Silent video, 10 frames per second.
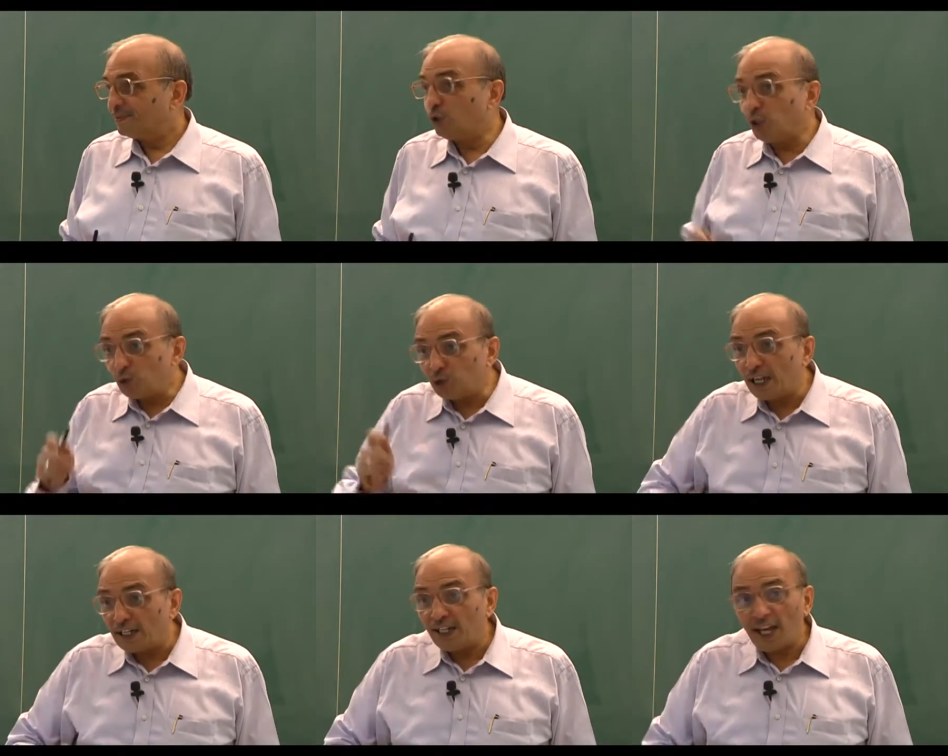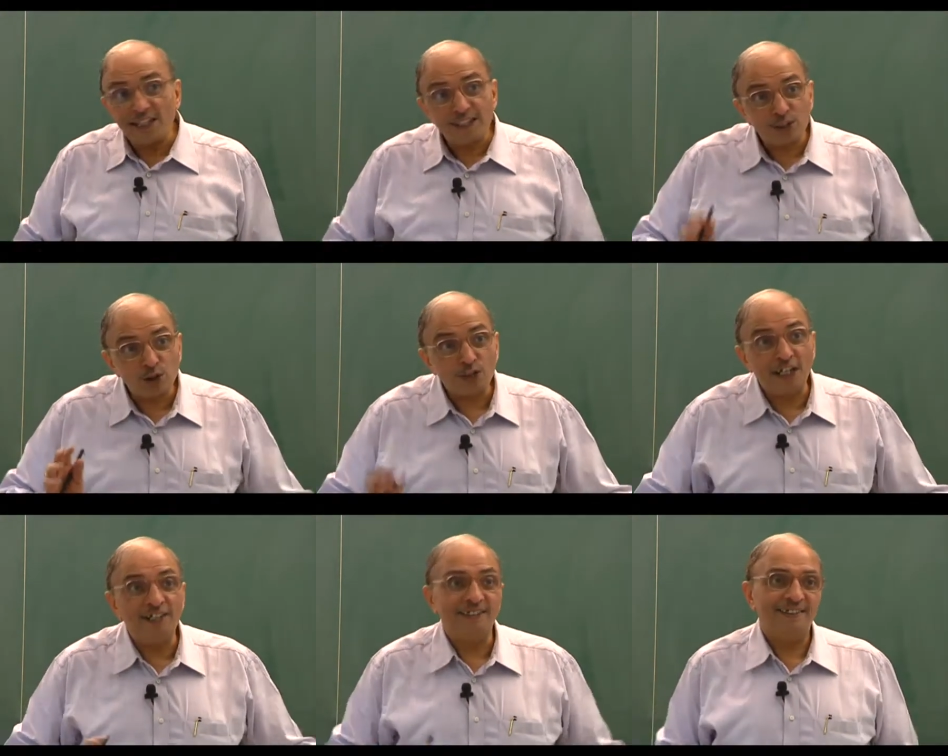We do that as a
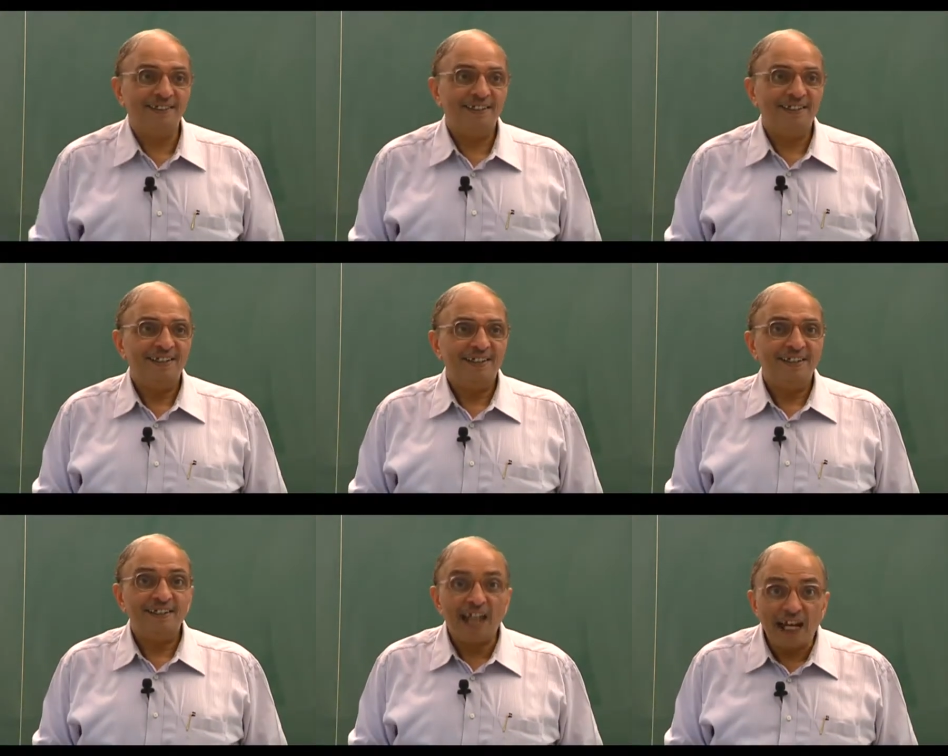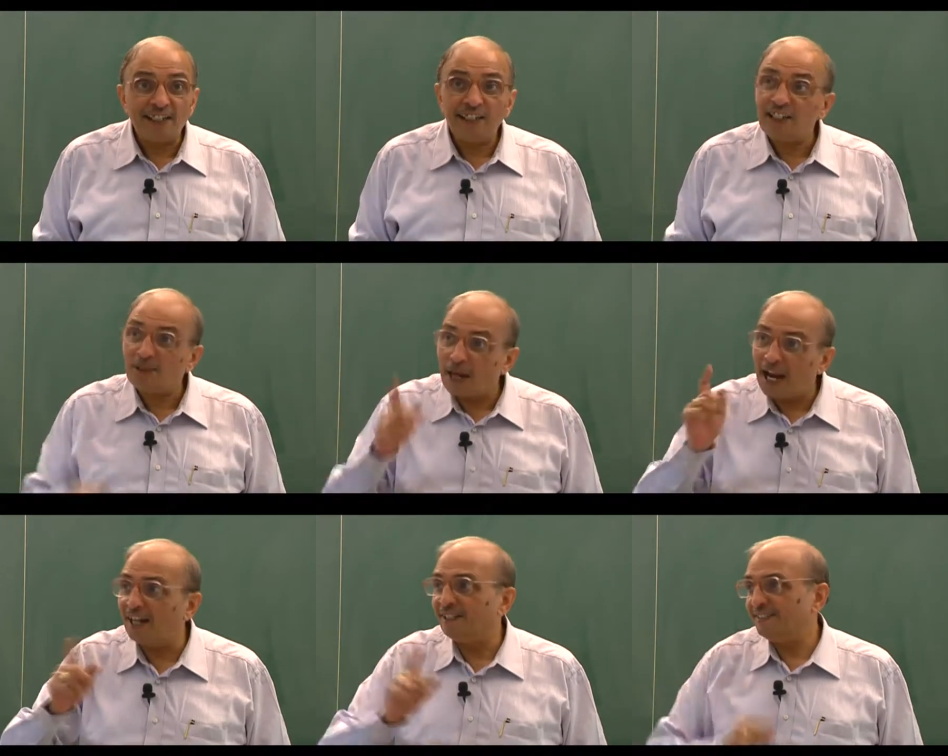society. That is
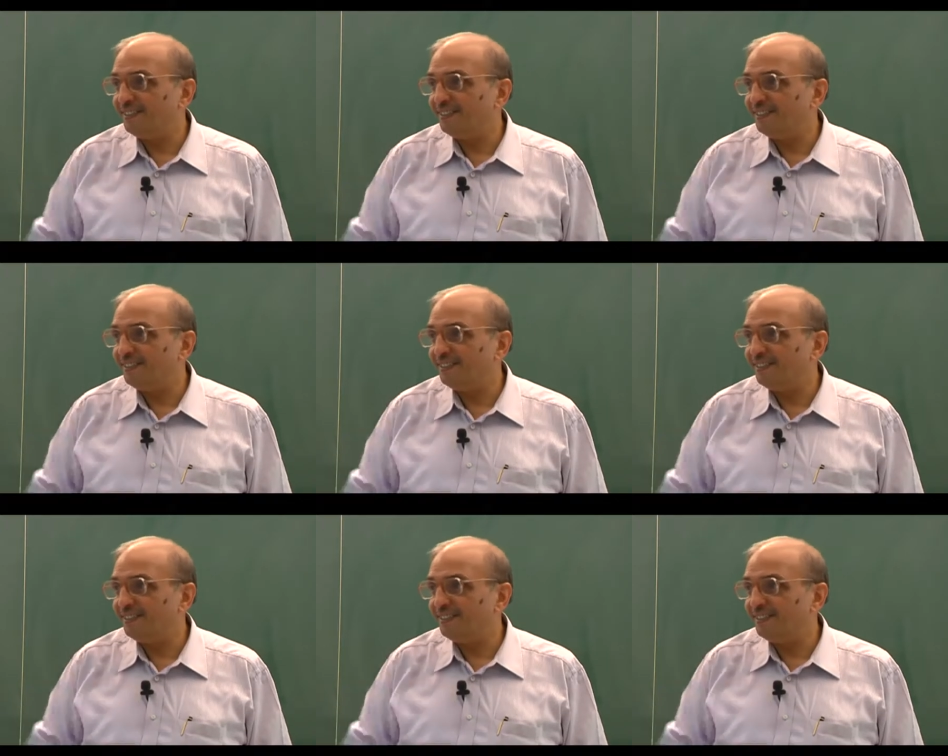bad.